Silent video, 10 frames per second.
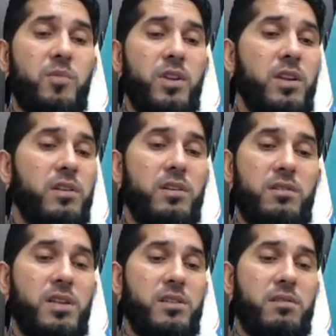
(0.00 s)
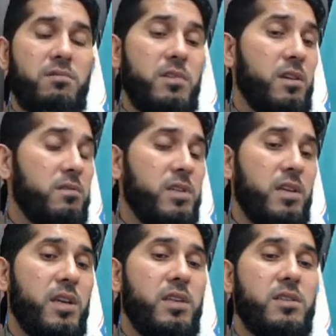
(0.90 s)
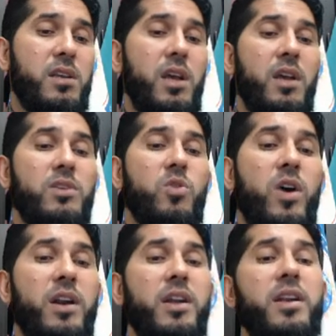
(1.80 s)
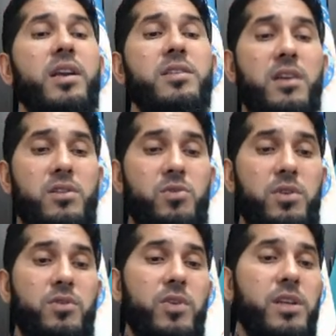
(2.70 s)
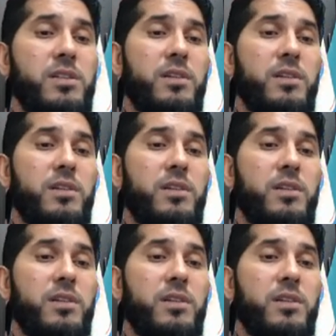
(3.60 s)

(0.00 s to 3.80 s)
Need doesn't take s, so our needing is also incorrect.